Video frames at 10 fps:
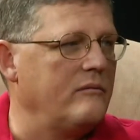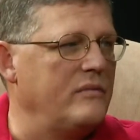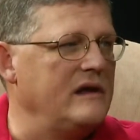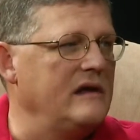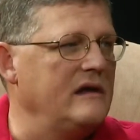
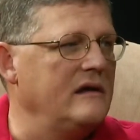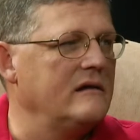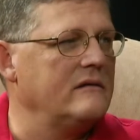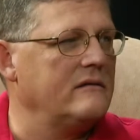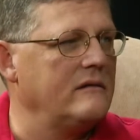be
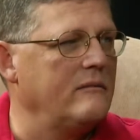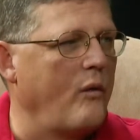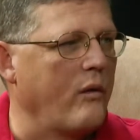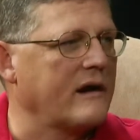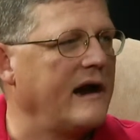
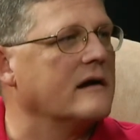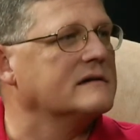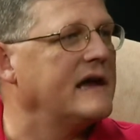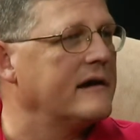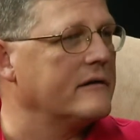more
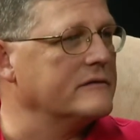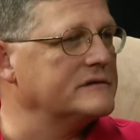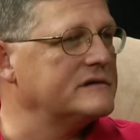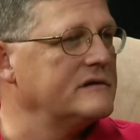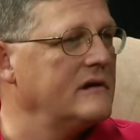
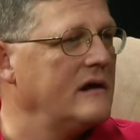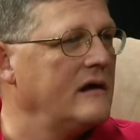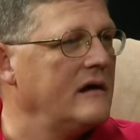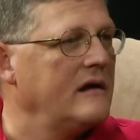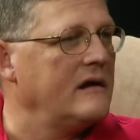caretakers
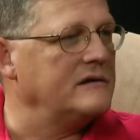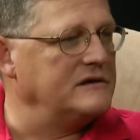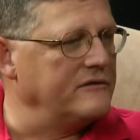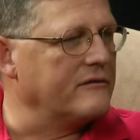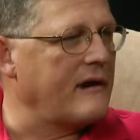
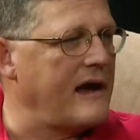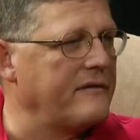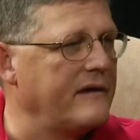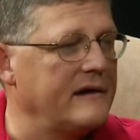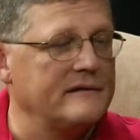do the right
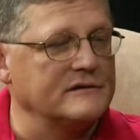thing.